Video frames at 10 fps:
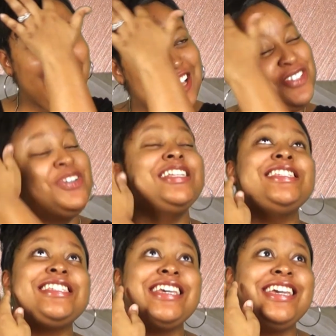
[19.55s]
As you
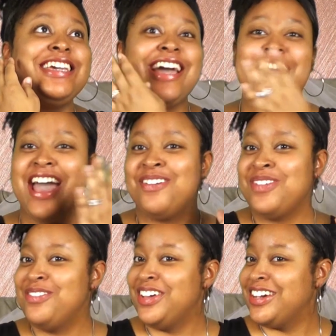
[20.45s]
can see, I have
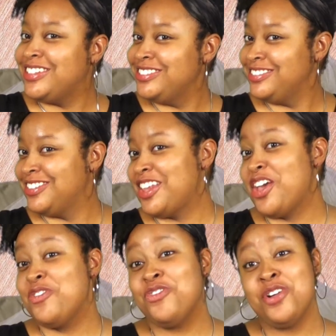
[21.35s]
my veil
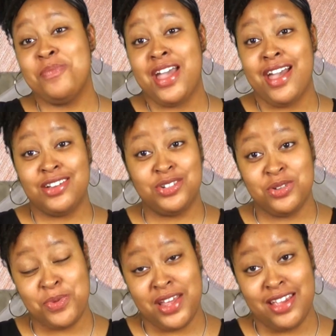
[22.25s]
from my
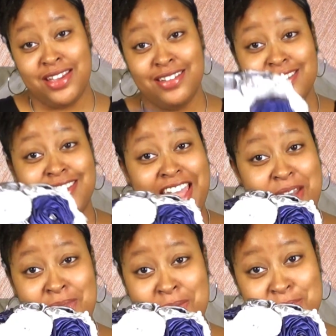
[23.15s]
actual wedding
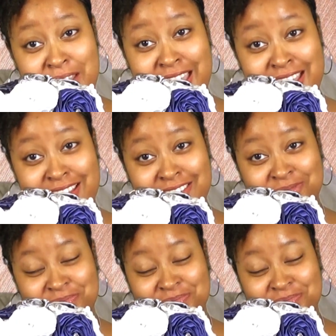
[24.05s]
and my bouquet.